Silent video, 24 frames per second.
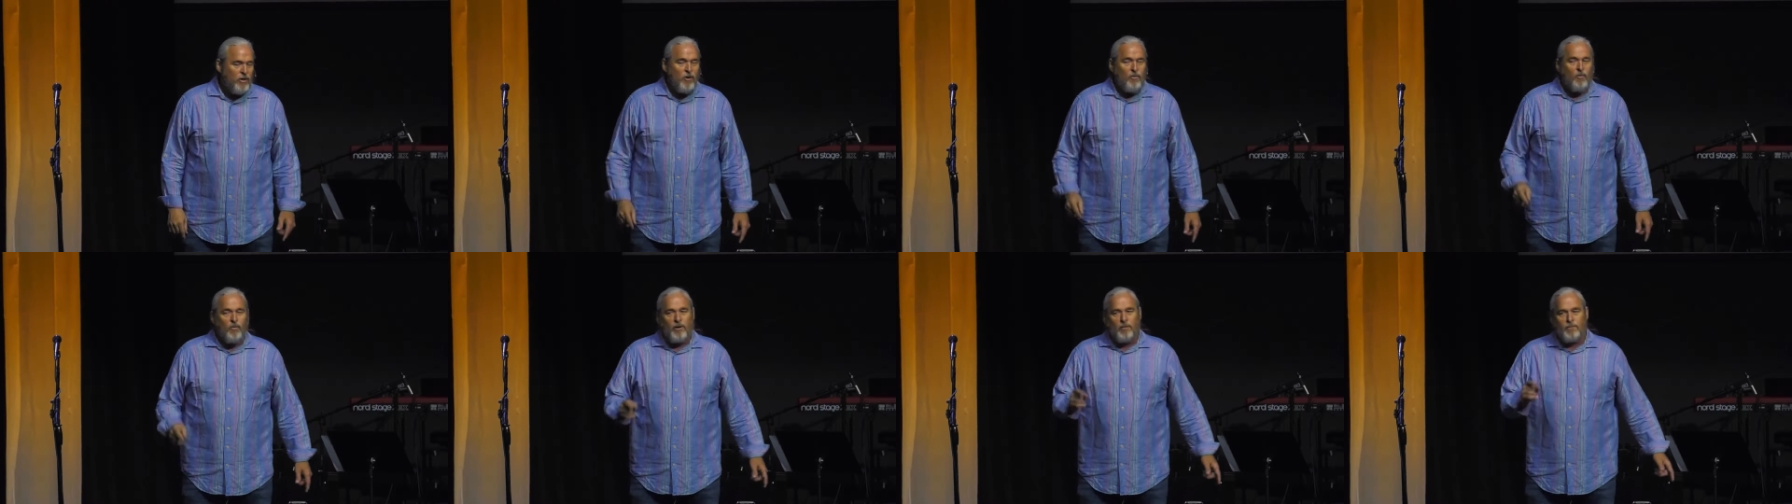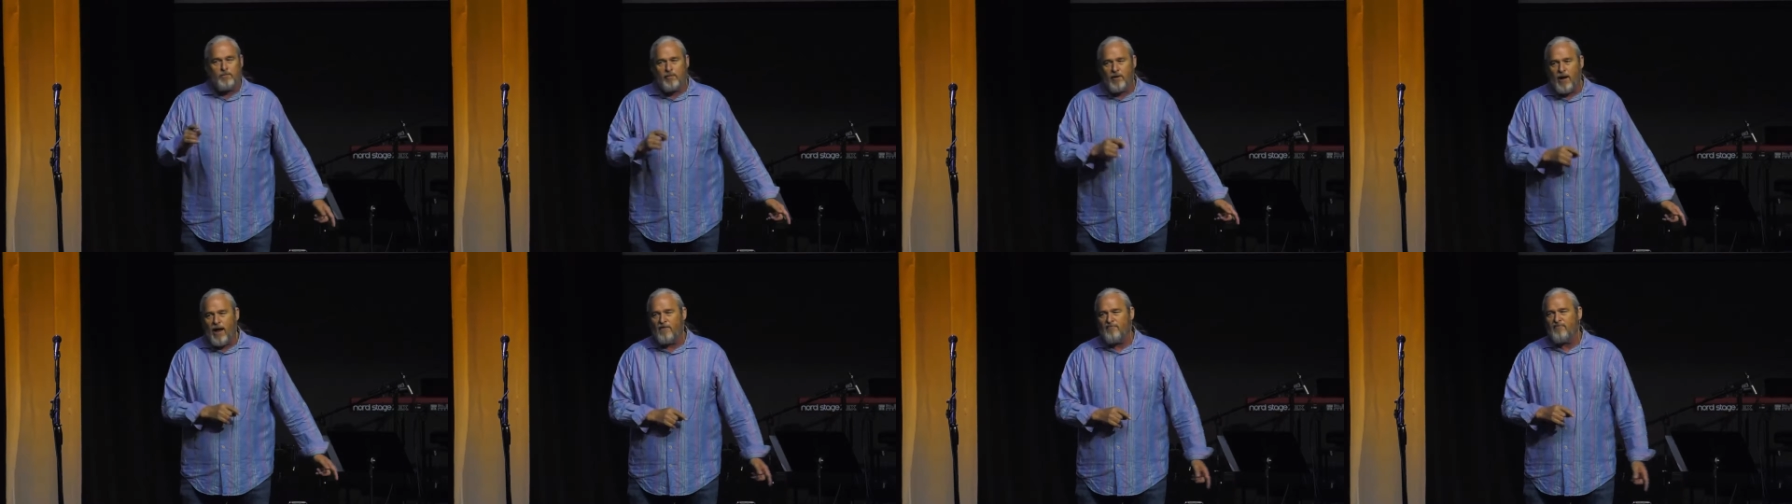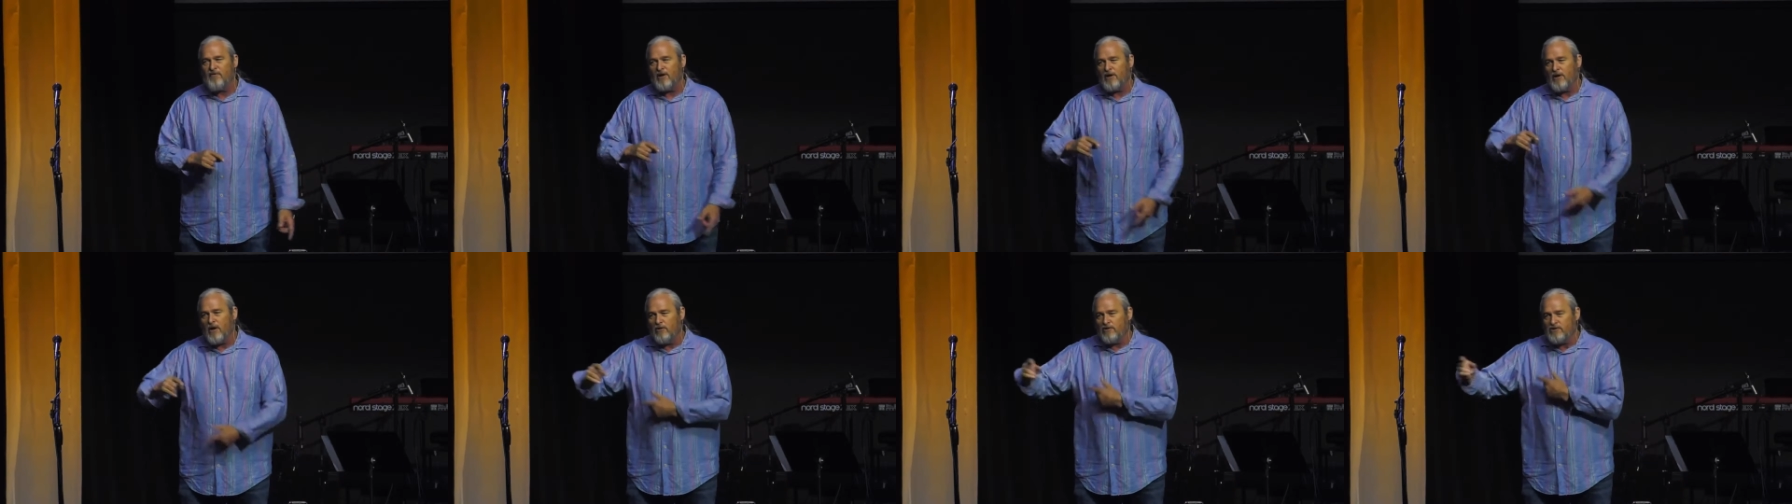When a
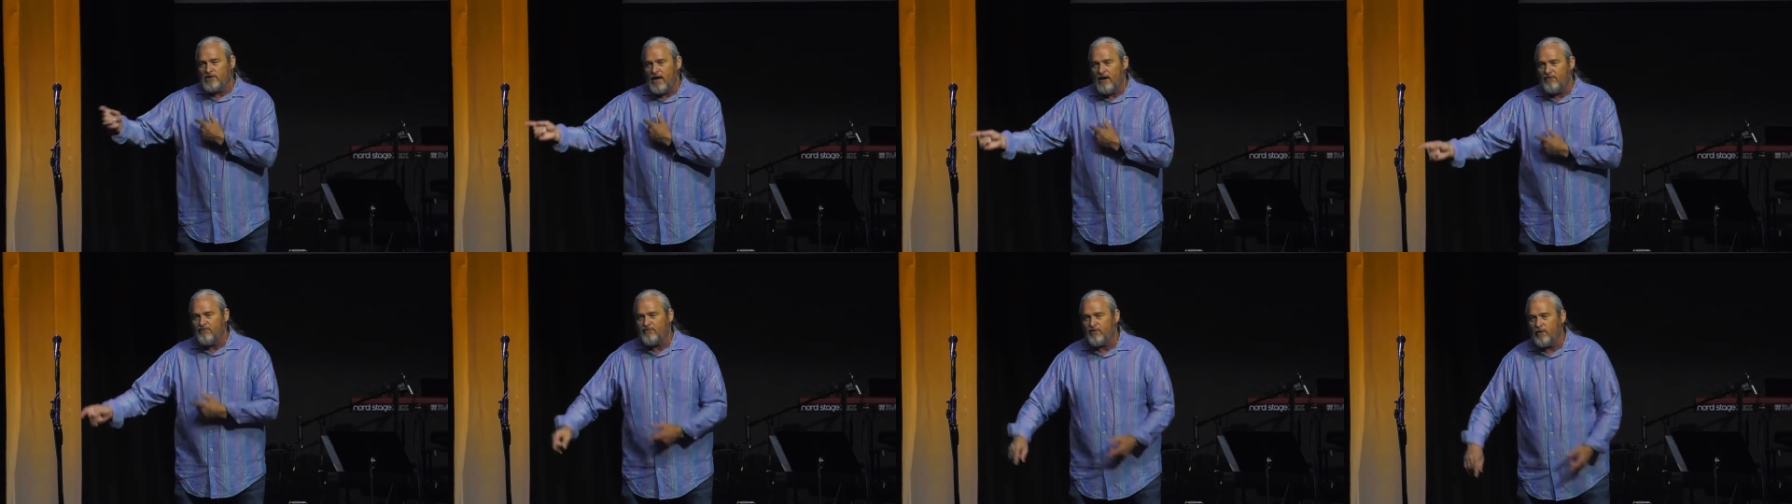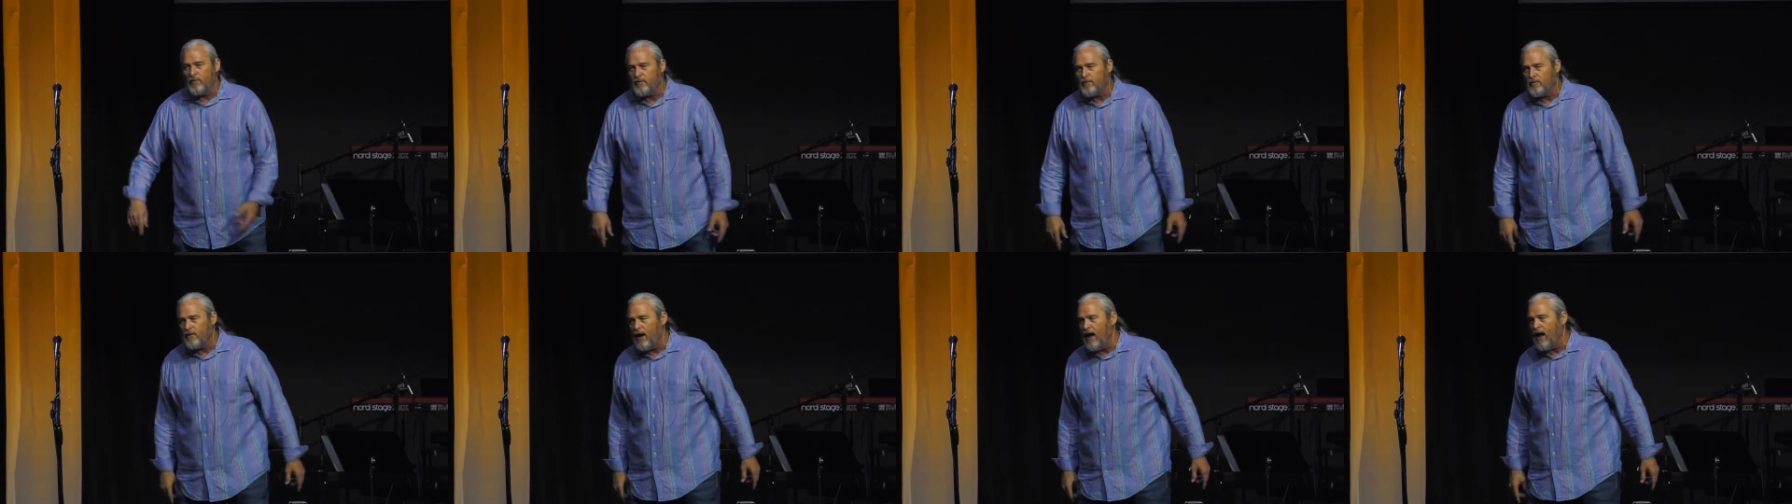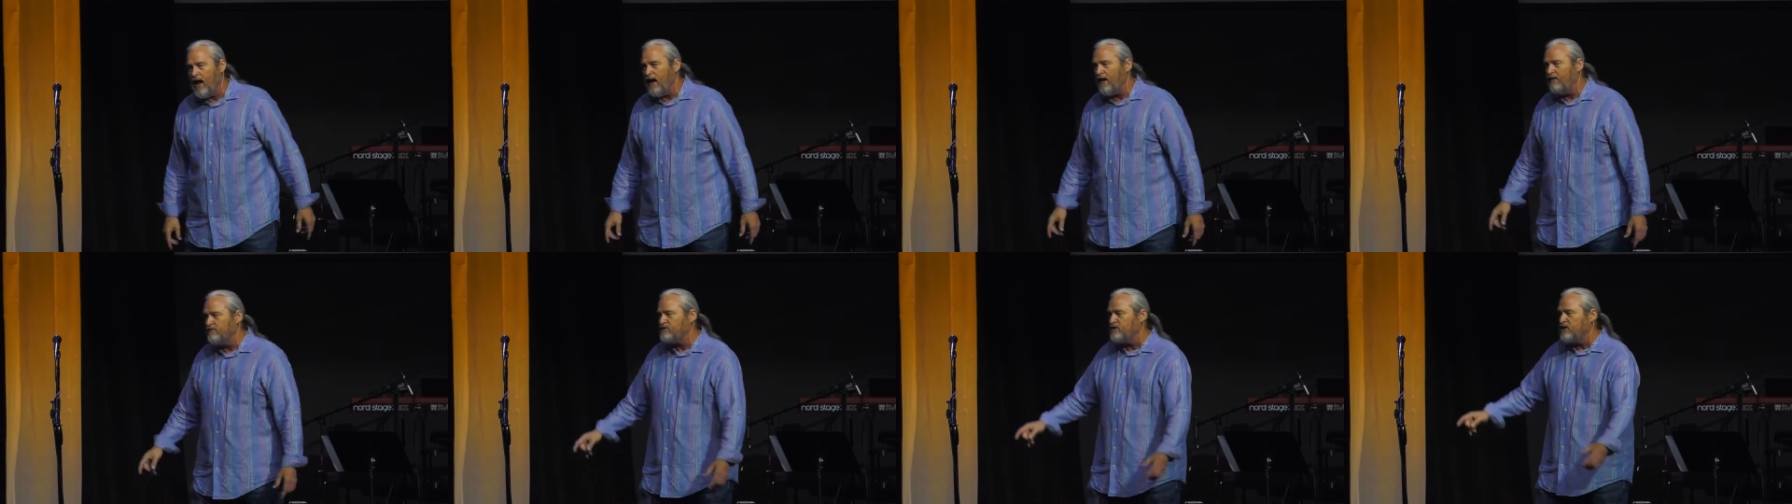prophet goes after a
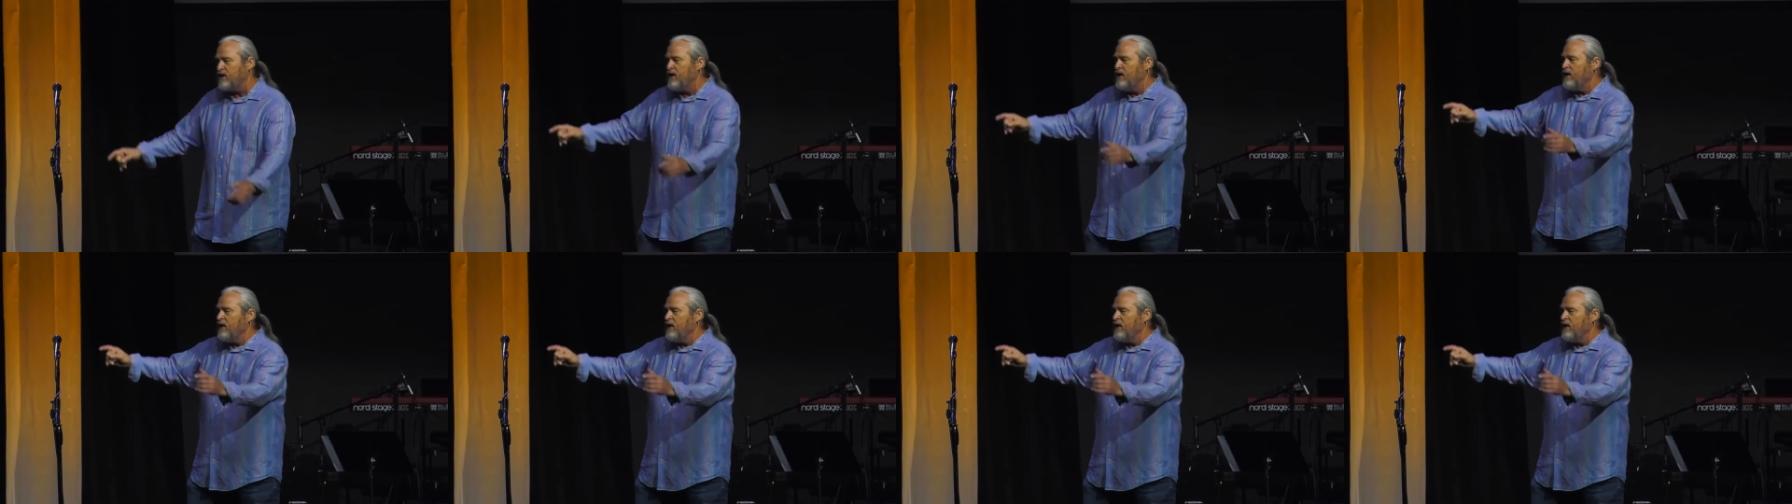prize,